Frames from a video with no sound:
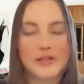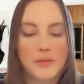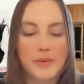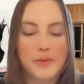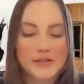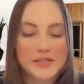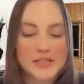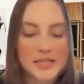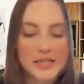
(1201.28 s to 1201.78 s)

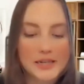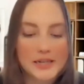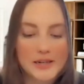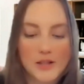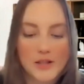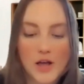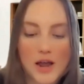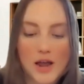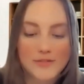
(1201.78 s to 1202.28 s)
We've seen
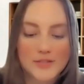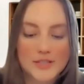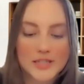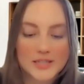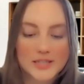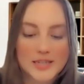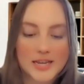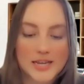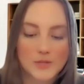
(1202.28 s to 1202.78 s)
a lot of
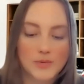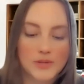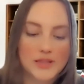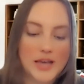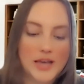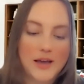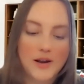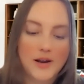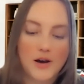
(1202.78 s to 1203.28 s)
success with
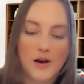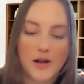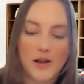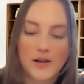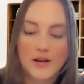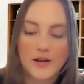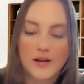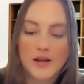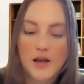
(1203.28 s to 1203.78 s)
that
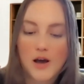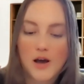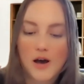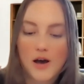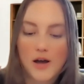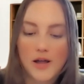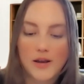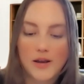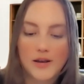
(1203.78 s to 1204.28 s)
on
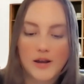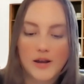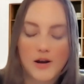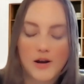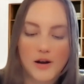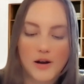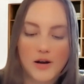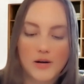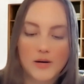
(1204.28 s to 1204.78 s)
on
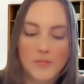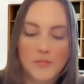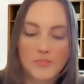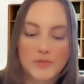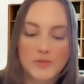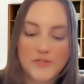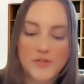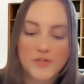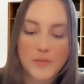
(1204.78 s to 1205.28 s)
our
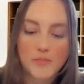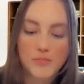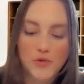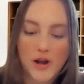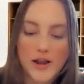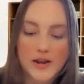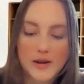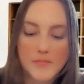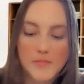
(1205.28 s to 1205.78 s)
different
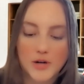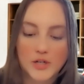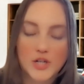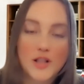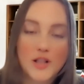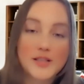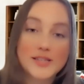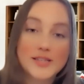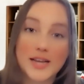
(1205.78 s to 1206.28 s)
brand
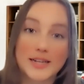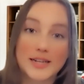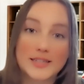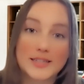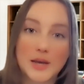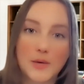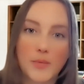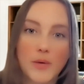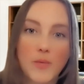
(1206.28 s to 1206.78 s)
merchant sites
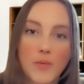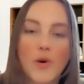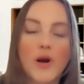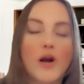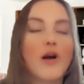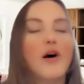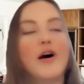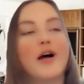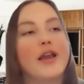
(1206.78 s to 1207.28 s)
that we
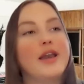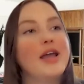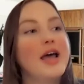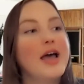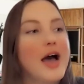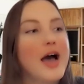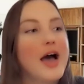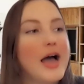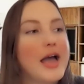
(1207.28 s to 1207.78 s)
work on.
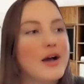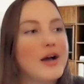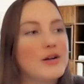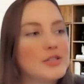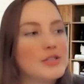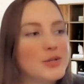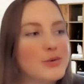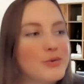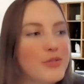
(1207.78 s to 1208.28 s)
I
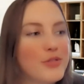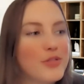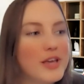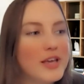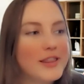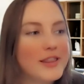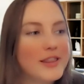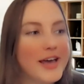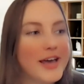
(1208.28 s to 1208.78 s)
also
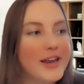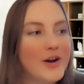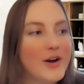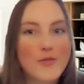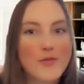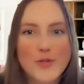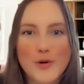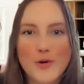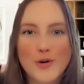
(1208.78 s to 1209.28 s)
think that
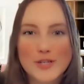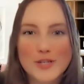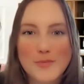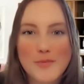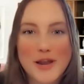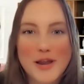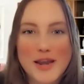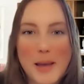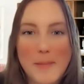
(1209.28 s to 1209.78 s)
over the course
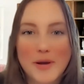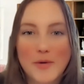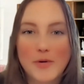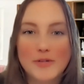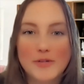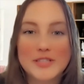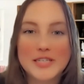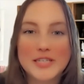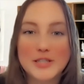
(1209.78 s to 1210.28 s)
of the pandemic,
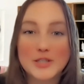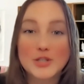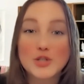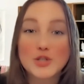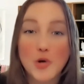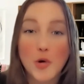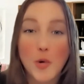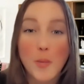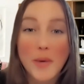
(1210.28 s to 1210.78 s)
we've seen
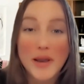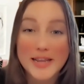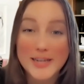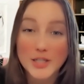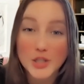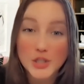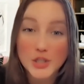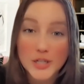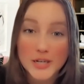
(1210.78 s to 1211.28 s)
so many
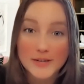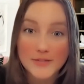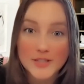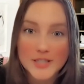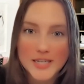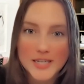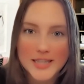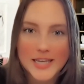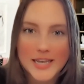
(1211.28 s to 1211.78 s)

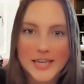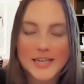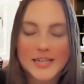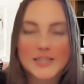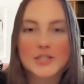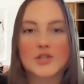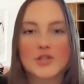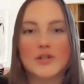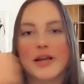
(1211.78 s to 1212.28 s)
shifts in the
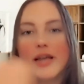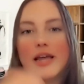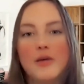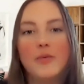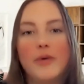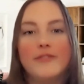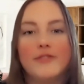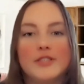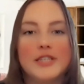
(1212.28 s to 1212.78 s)
industry, and
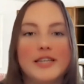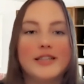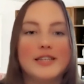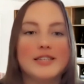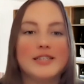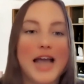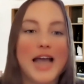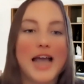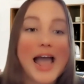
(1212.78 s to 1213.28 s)
we've seen
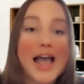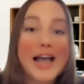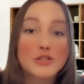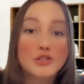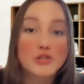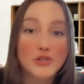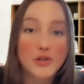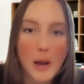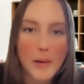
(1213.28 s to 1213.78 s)
this
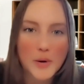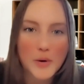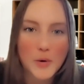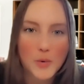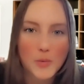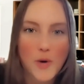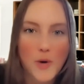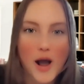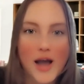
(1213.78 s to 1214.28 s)

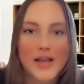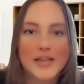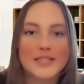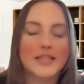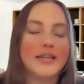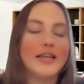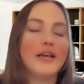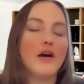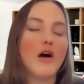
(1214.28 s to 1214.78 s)
astronomical rise
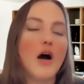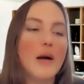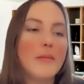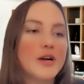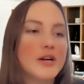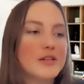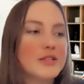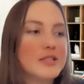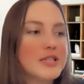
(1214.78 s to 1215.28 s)
in
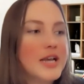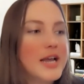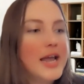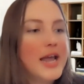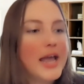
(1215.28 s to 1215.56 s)
e-commerce.